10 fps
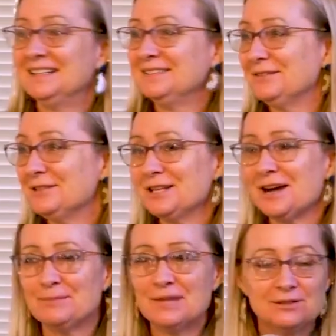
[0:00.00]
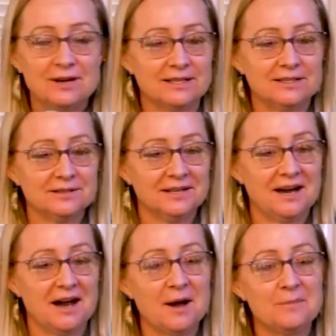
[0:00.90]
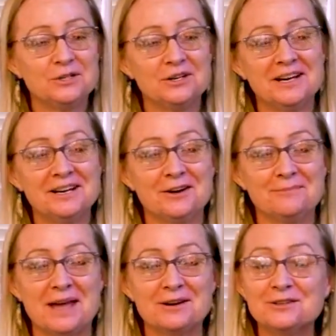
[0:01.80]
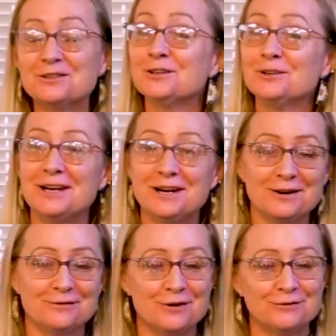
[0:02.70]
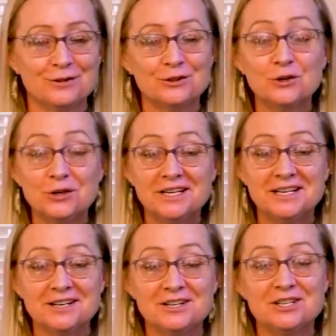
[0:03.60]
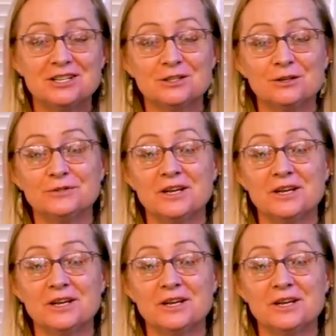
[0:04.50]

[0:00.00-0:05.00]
Give it time. That's right. During her medical career of over 30 years, she served on